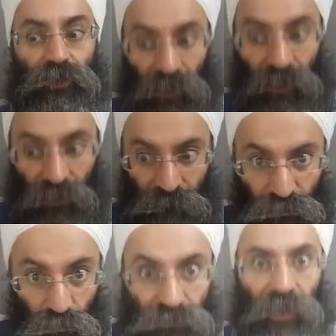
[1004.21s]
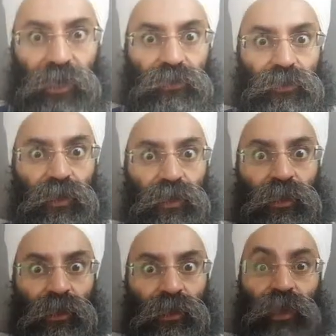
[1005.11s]
Even to date
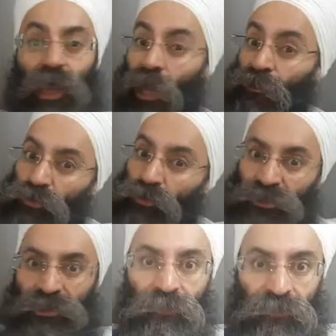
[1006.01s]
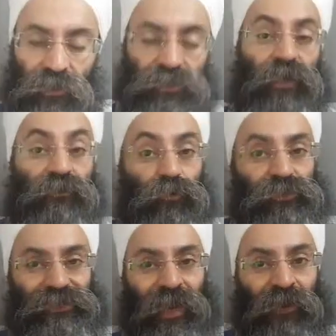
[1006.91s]
alive. And those nindaks, those
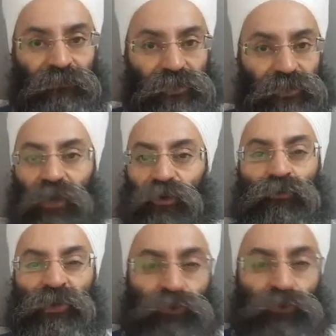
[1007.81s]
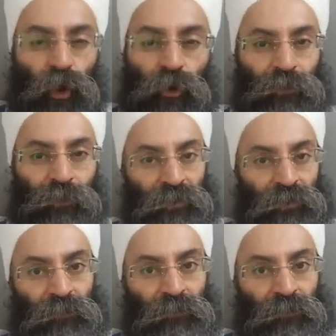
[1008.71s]
slanderers, nobody even talk about them.